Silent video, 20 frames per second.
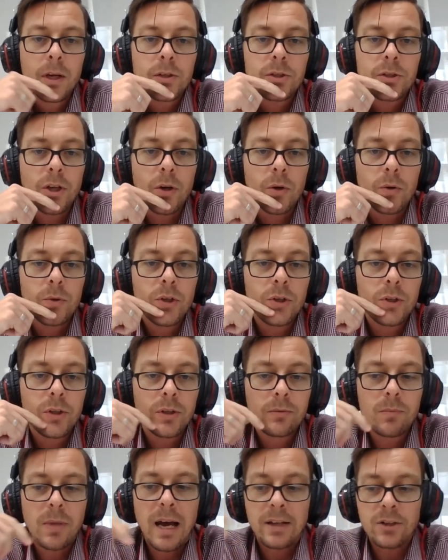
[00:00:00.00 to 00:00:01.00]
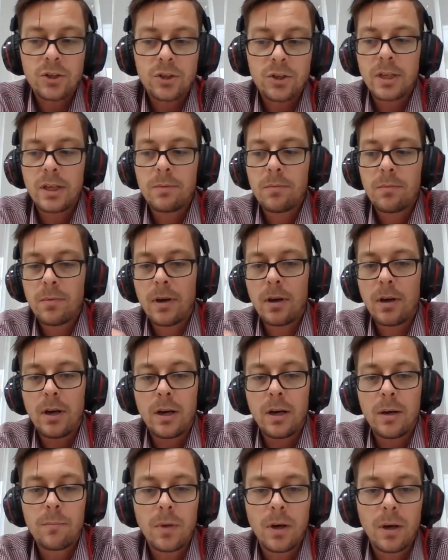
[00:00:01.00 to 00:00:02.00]
So you could actually
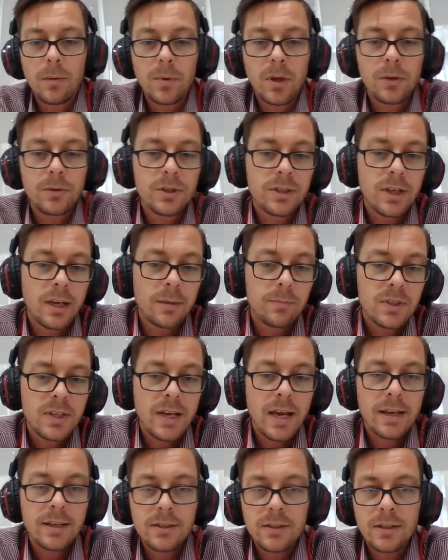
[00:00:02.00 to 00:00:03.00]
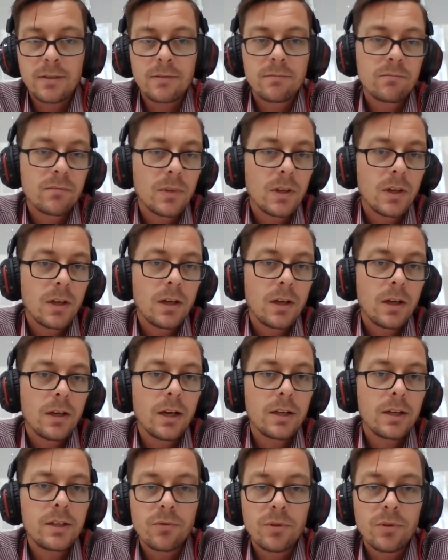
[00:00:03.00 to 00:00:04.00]
upload the same text in
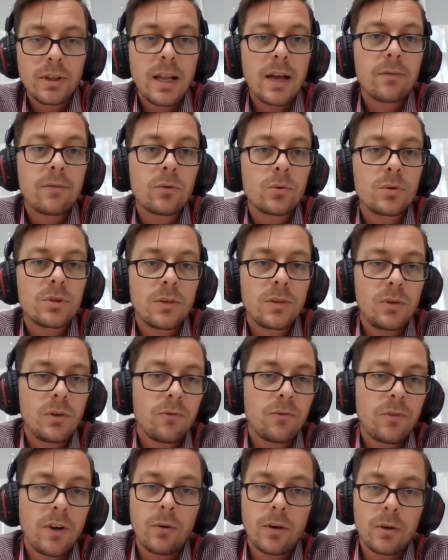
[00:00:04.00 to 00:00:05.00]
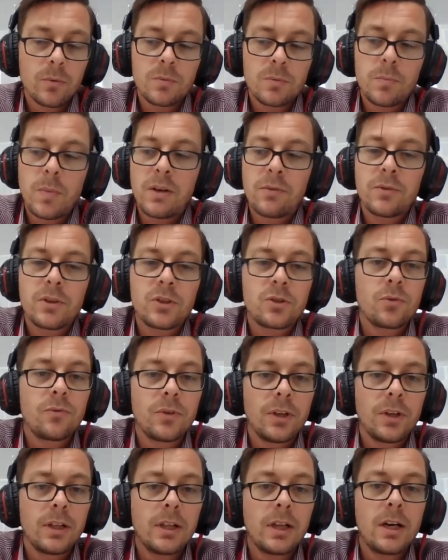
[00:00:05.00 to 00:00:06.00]
different levels if you felt it was beneficial for the